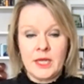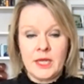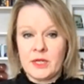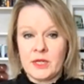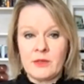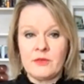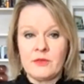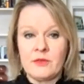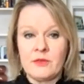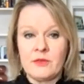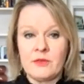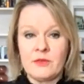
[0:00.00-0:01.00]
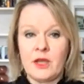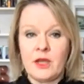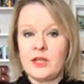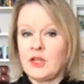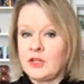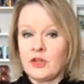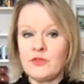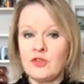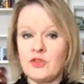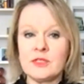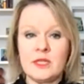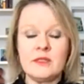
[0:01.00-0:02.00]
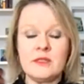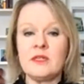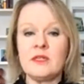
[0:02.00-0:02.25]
But other than that, I don't think you'll see